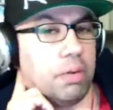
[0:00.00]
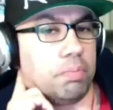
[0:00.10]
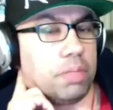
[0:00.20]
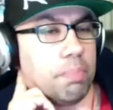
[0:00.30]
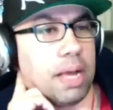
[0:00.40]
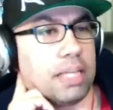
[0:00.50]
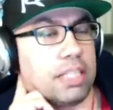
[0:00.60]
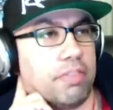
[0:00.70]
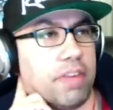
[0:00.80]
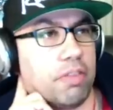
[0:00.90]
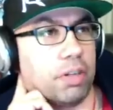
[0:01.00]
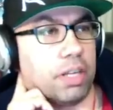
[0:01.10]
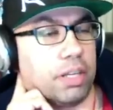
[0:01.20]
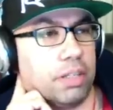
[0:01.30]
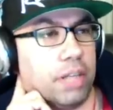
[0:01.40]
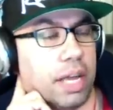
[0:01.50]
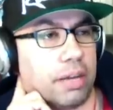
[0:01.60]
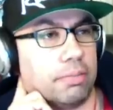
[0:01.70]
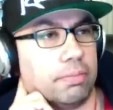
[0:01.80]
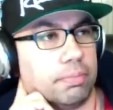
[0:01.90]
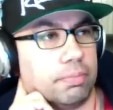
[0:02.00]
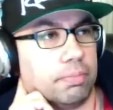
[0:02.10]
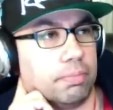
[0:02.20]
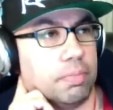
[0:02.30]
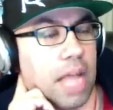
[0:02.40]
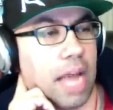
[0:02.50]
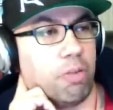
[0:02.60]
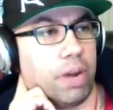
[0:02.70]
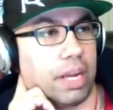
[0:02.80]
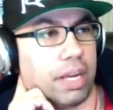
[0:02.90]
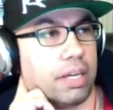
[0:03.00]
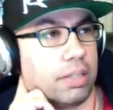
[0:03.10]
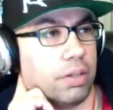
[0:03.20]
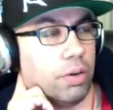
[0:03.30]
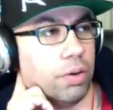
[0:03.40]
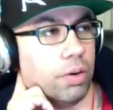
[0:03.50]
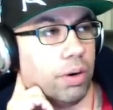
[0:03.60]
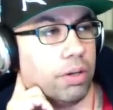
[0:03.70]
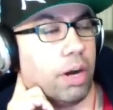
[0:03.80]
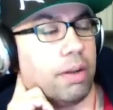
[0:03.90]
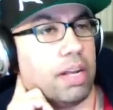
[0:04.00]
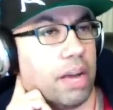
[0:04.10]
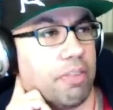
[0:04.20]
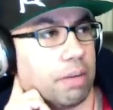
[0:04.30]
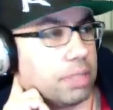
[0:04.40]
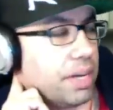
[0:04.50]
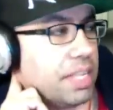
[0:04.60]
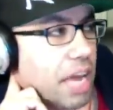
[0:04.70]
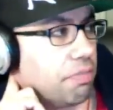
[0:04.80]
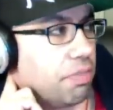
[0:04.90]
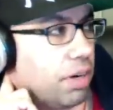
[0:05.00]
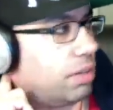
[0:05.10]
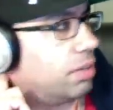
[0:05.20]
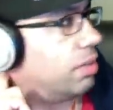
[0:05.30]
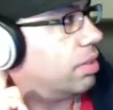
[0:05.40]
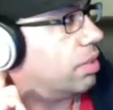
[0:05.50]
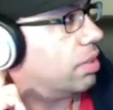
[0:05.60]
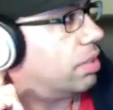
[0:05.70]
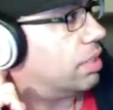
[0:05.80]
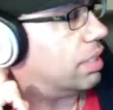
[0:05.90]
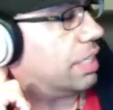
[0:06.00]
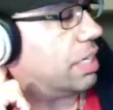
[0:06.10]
you know the best stuff ever. You know, like Nightwing or no, not Nightwing. I'm sorry, Knightfall. Since